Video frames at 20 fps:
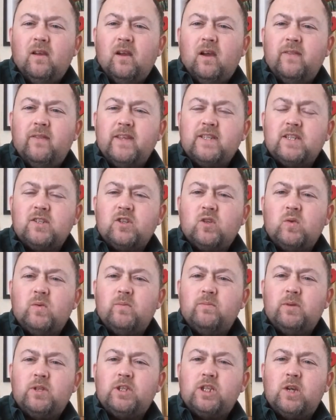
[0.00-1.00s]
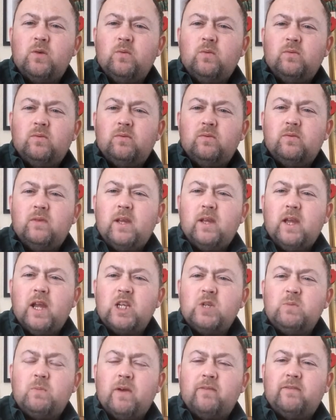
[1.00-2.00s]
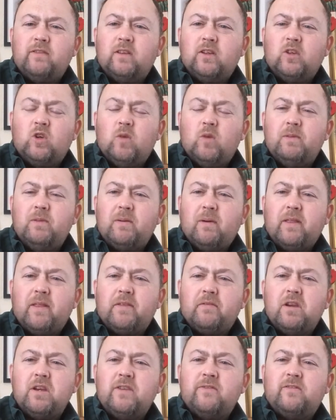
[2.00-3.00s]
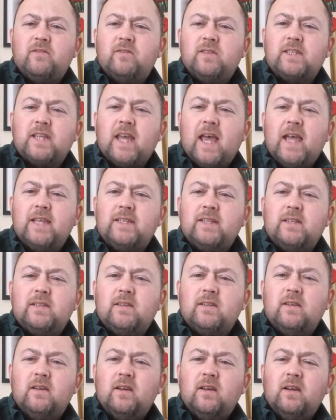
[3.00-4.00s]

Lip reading: And this is a number 2 edge bevel. They come in about 3 different sizes.